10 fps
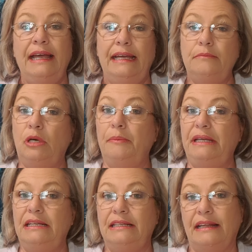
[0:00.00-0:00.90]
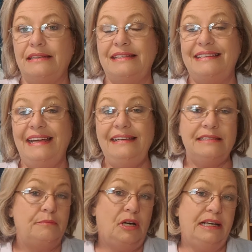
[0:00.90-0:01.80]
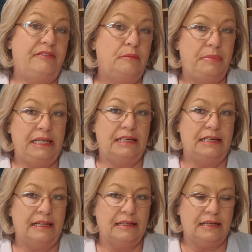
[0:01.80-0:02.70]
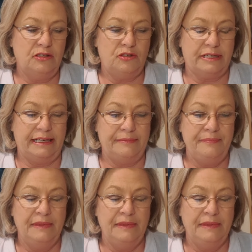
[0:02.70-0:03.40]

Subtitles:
It might be in another state, it might even be in another country.